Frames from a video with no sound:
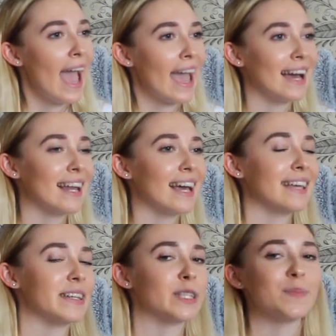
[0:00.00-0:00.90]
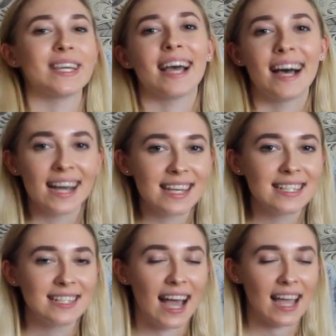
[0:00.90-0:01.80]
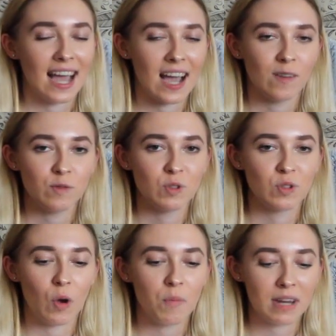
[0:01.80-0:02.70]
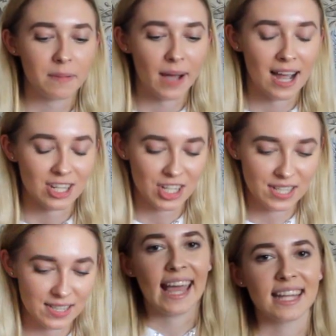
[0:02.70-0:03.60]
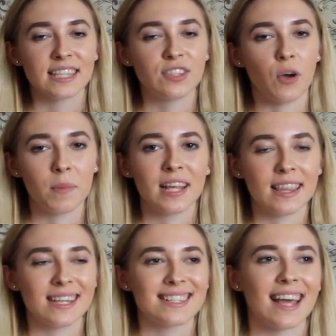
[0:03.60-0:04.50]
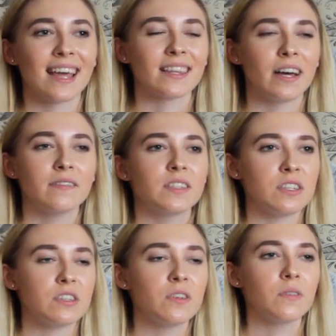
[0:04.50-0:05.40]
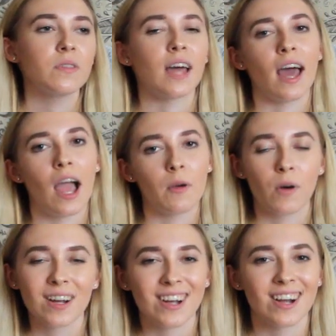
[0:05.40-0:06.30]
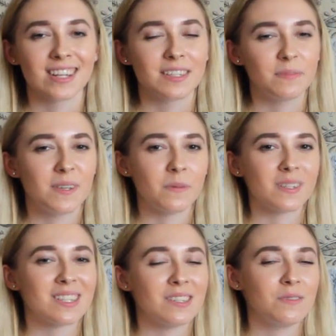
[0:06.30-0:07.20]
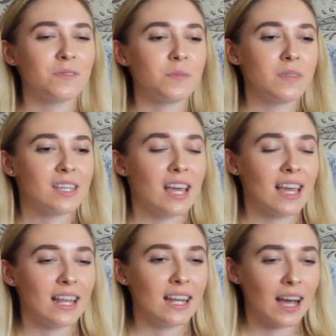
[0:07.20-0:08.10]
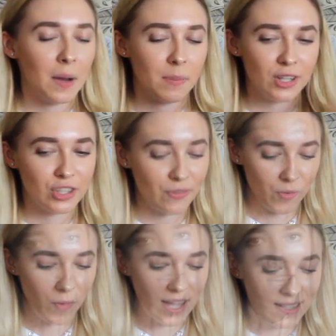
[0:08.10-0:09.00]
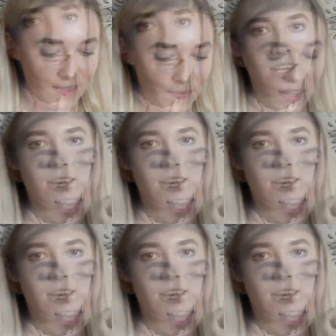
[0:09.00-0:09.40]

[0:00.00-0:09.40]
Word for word: And it's because I have so many passions and so many things that I love to do that I want God to be able to use me in a bunch of different ways.